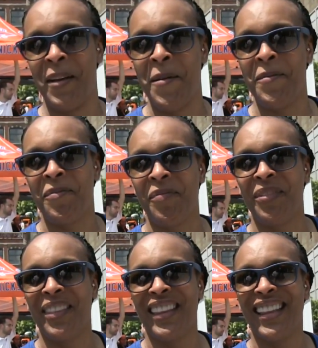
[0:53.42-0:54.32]
Do you think you get more
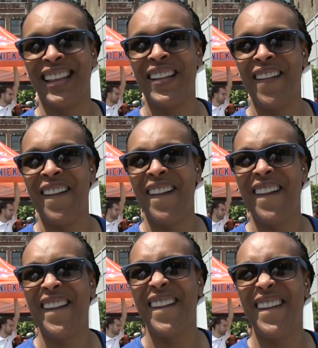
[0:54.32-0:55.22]
guys or more
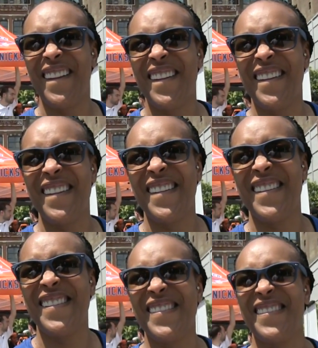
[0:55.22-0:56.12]

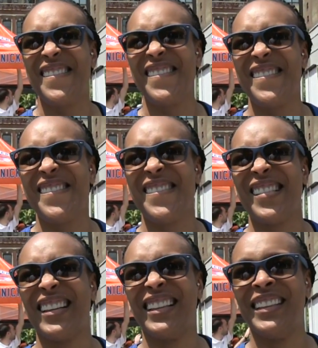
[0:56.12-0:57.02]
girls interested
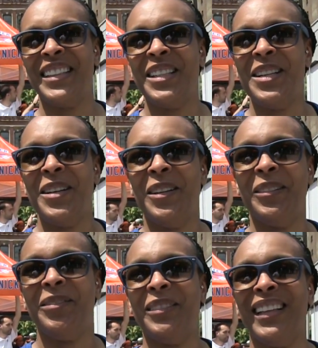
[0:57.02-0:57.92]
with such a
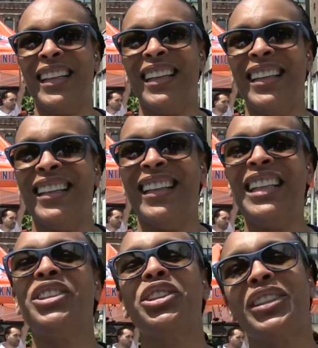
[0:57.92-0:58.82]
tactic?
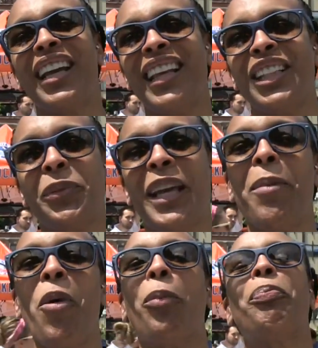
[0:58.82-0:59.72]
Let's just say this, we
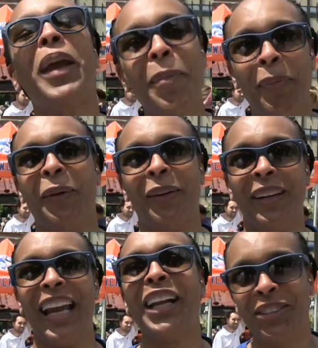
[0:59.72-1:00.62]
get more people
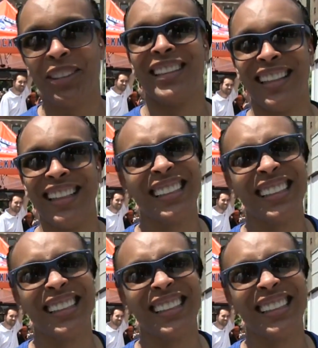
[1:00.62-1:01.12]
interested.